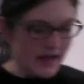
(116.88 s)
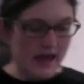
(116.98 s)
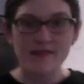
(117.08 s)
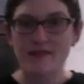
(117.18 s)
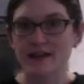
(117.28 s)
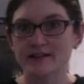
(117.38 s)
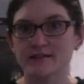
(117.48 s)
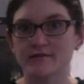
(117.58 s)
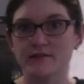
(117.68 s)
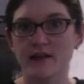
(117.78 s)
And that's
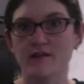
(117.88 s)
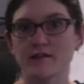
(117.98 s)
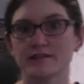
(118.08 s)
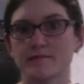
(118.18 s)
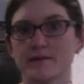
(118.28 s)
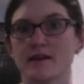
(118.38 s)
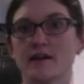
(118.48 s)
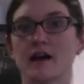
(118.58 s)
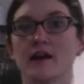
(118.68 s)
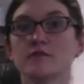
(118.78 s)
it for that recipe.
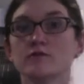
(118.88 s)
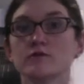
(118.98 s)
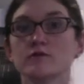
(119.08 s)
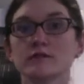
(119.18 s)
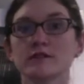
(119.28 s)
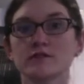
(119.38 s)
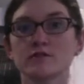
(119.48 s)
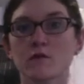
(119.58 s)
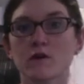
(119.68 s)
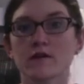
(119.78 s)
I usually
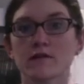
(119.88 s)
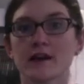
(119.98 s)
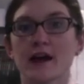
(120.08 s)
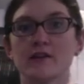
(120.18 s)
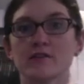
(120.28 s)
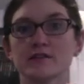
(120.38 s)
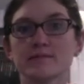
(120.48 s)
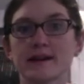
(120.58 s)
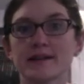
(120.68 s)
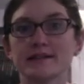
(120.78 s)
store the energy
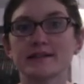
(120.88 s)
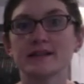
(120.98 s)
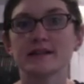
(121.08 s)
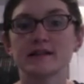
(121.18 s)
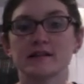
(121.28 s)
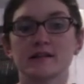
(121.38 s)
bites in